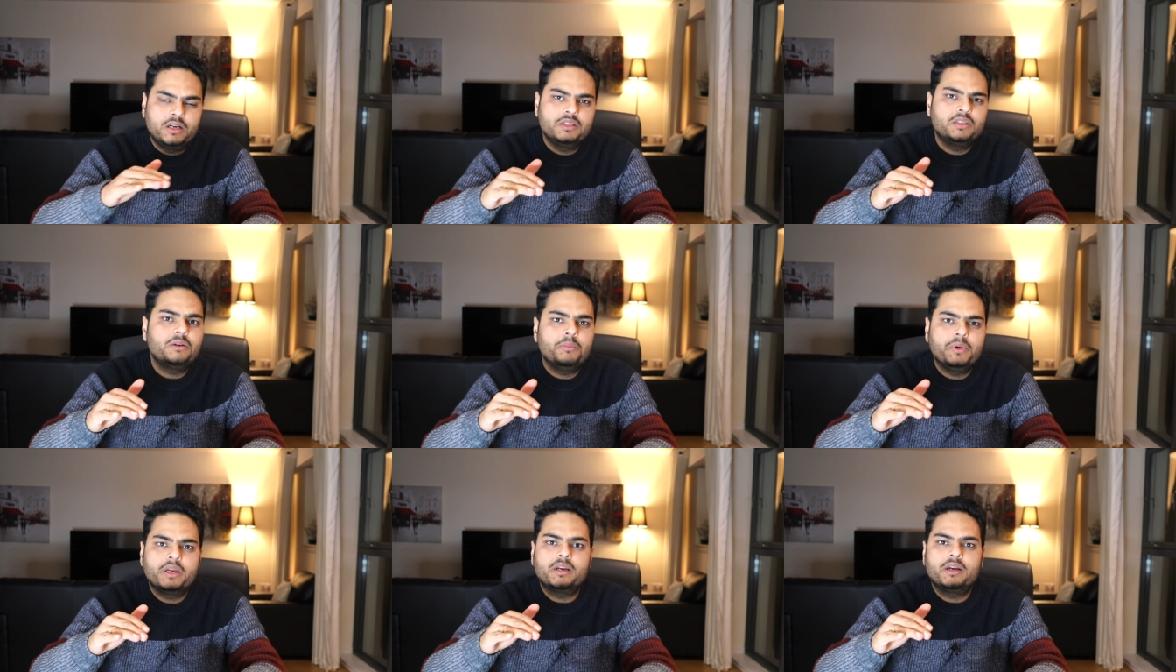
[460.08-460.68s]

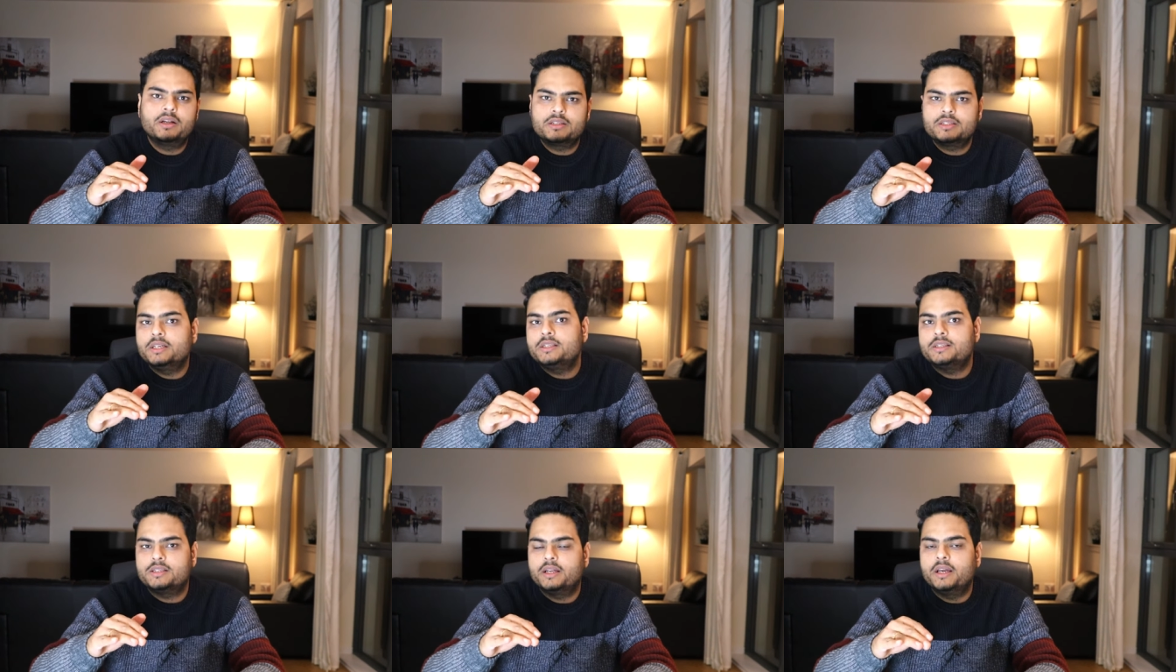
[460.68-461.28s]
doesn't make a
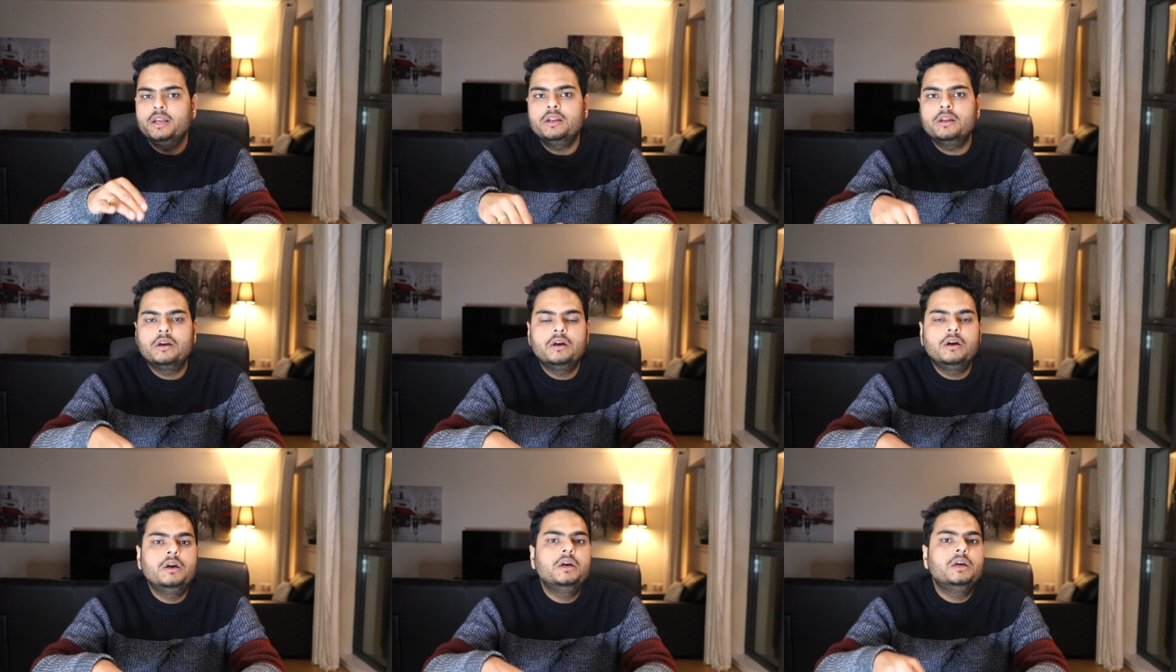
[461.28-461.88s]
sense right
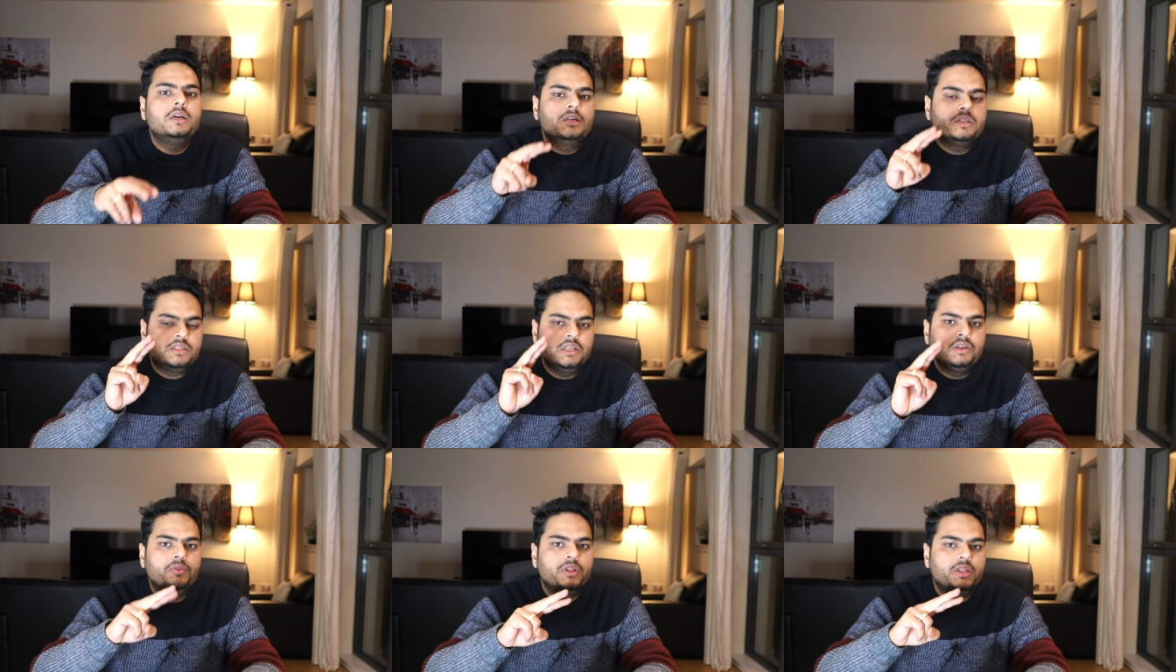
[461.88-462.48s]

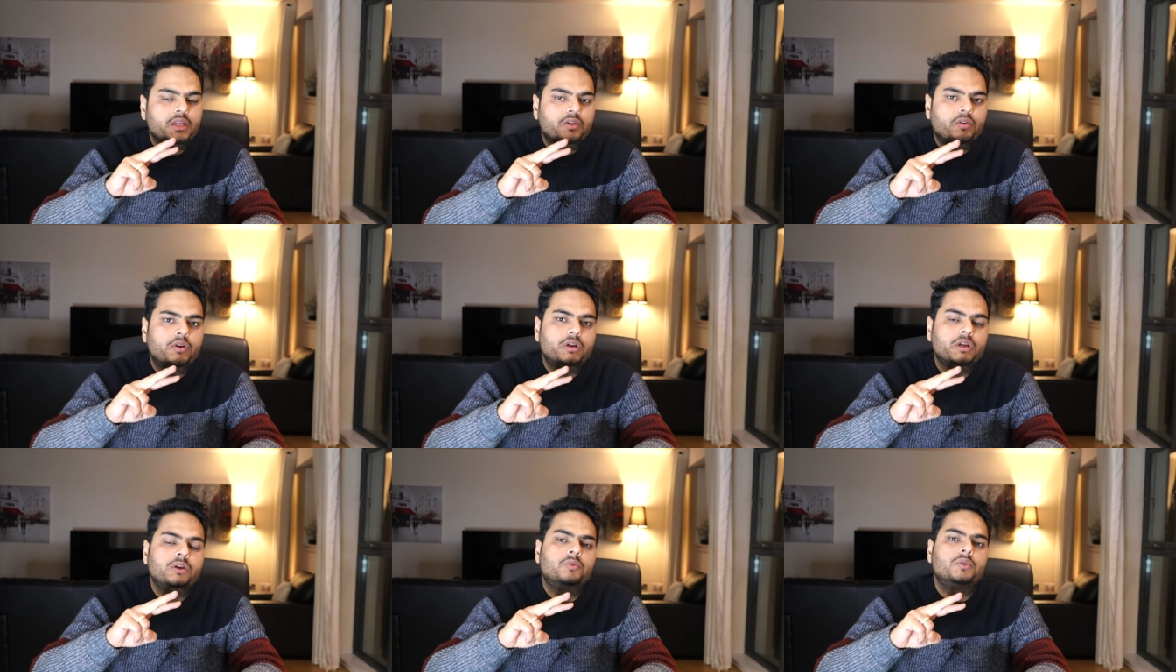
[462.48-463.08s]
see when the
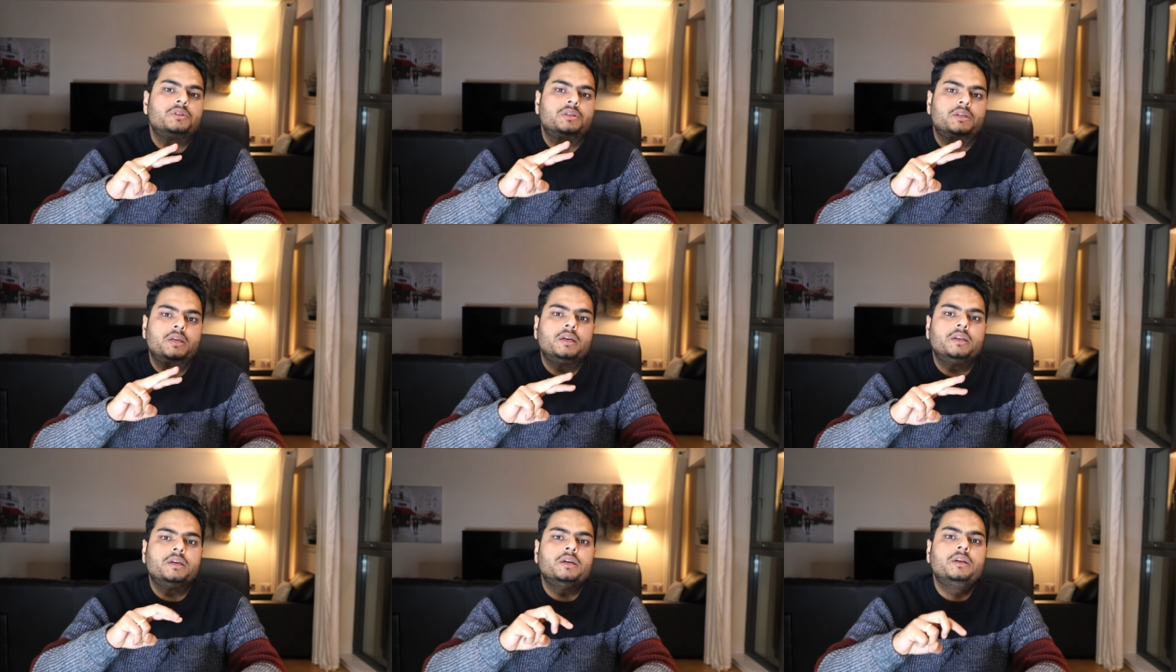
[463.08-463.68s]
content was
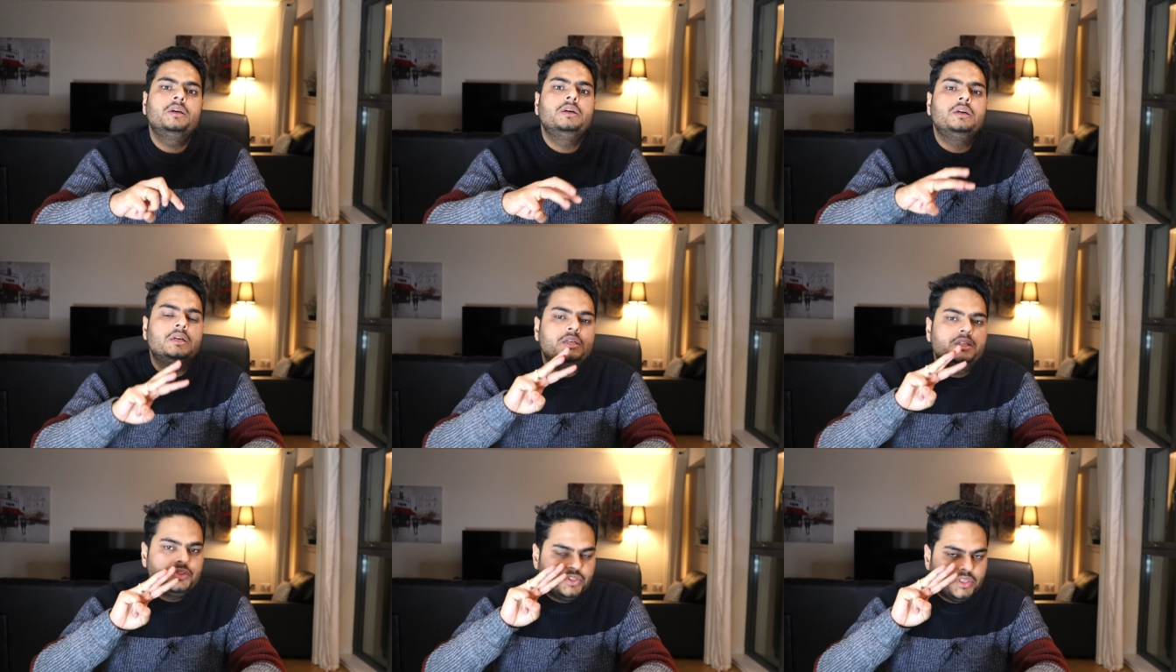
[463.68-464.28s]
created
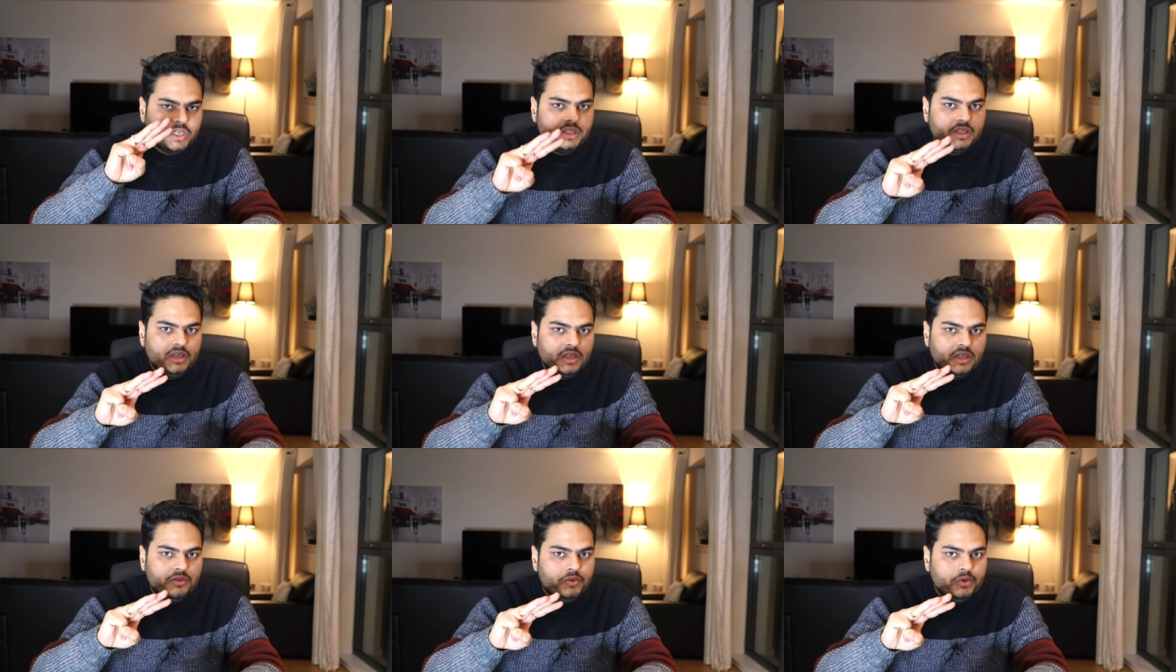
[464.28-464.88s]
check
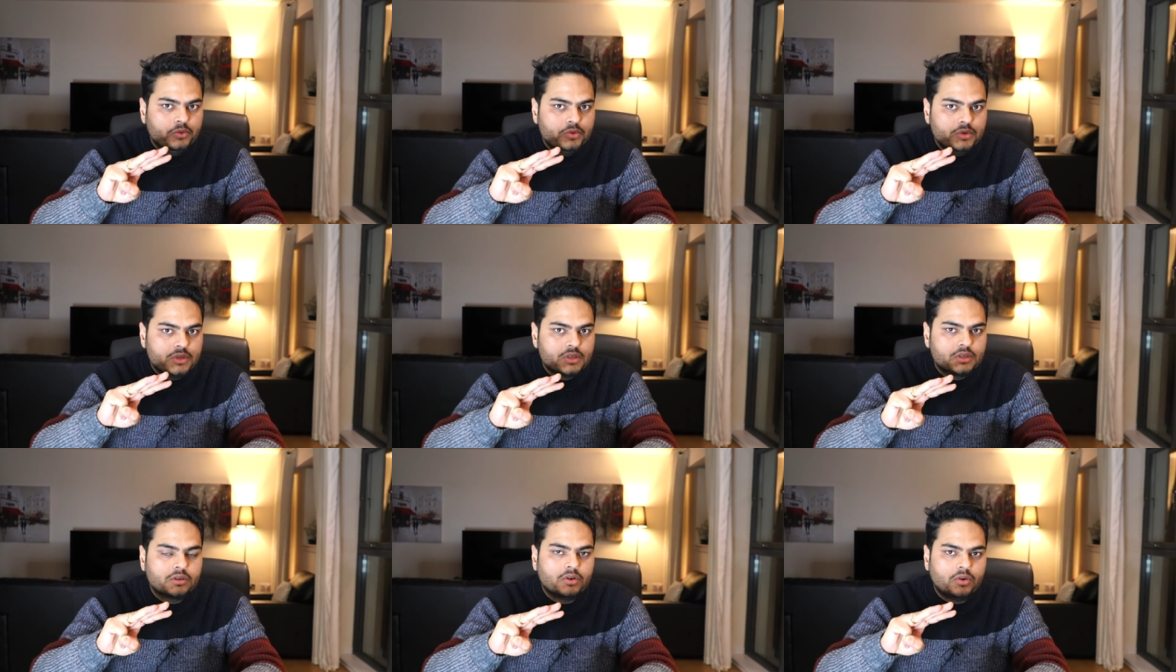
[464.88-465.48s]
the reviews
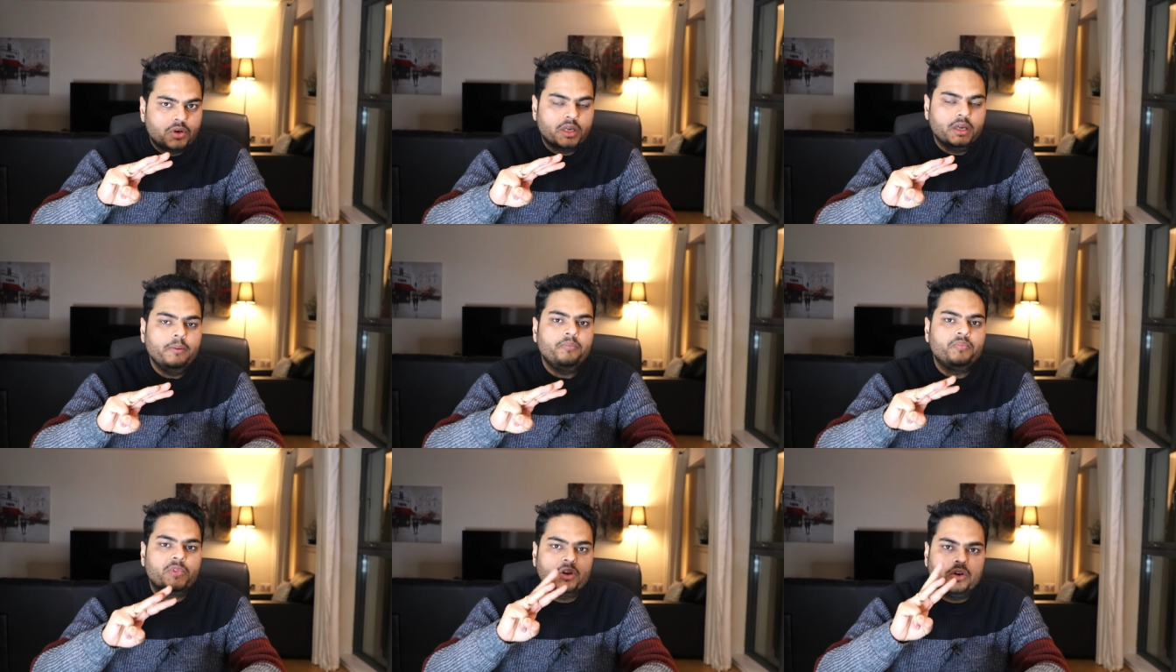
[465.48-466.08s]
okay
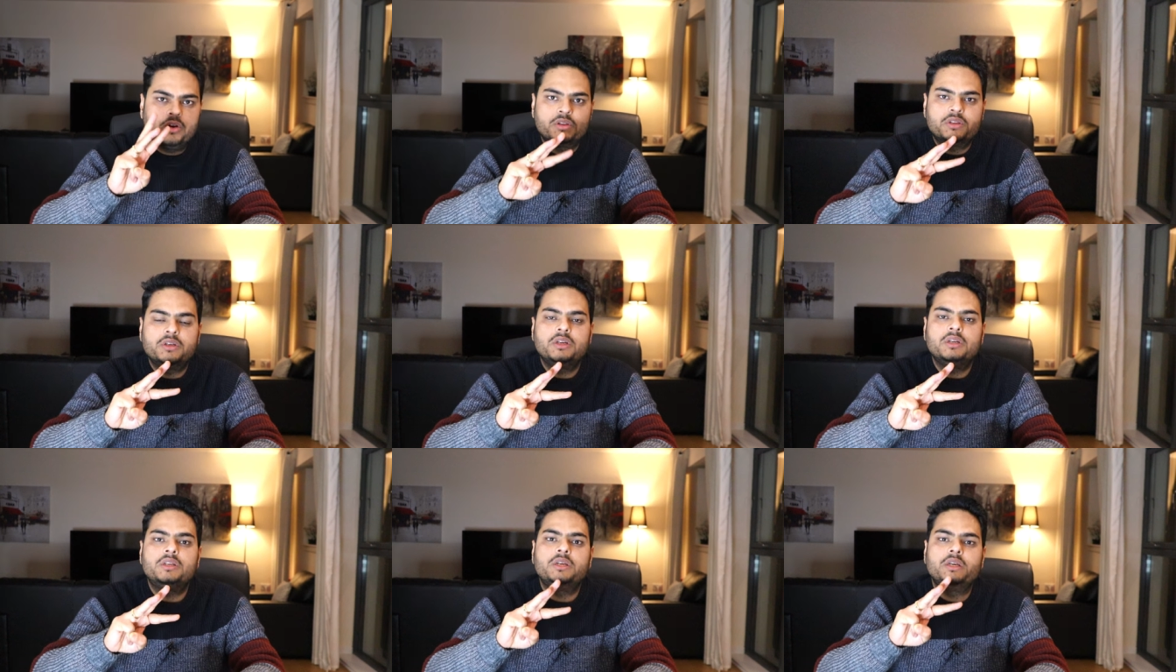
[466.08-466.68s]

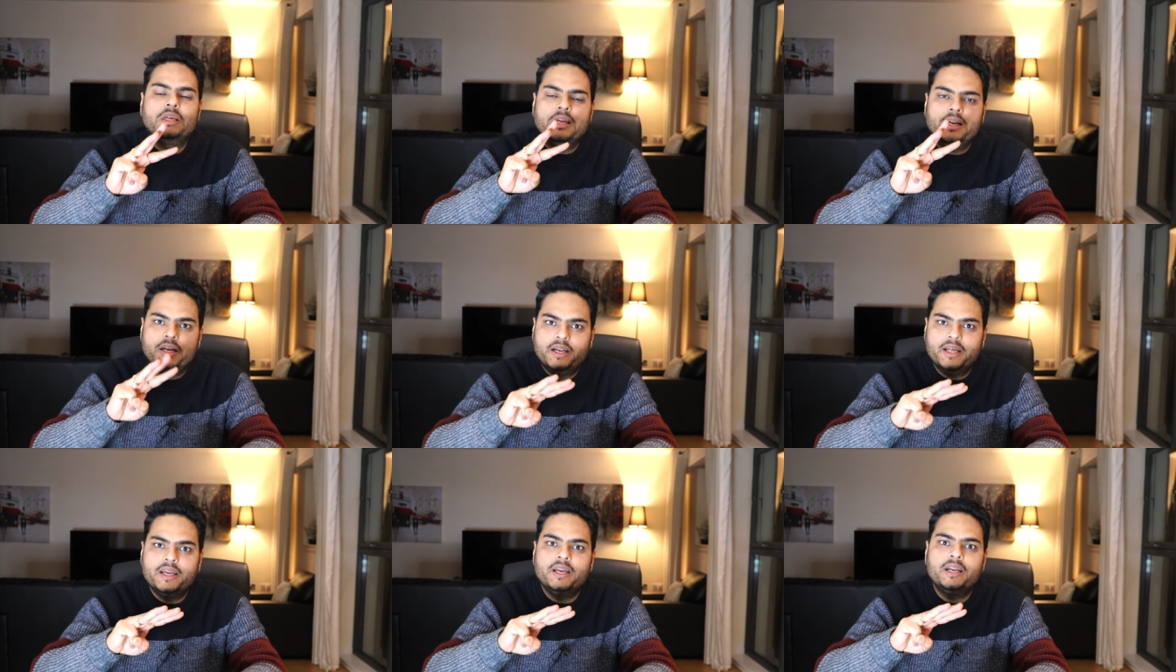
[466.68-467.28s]
authority,
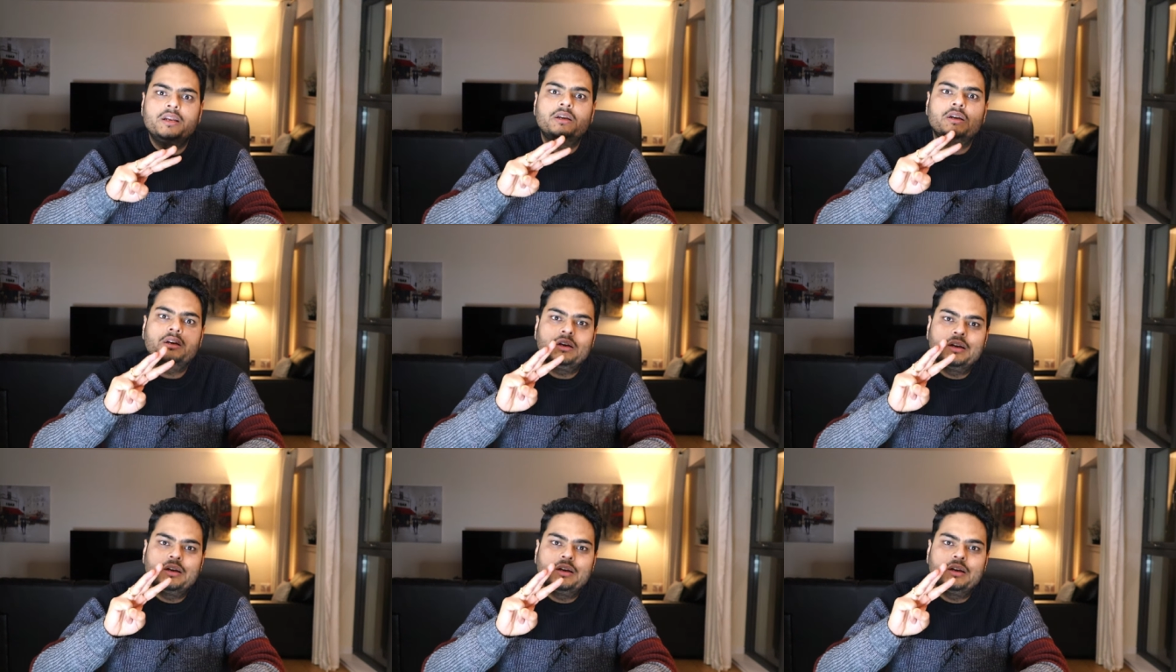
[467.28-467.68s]
date,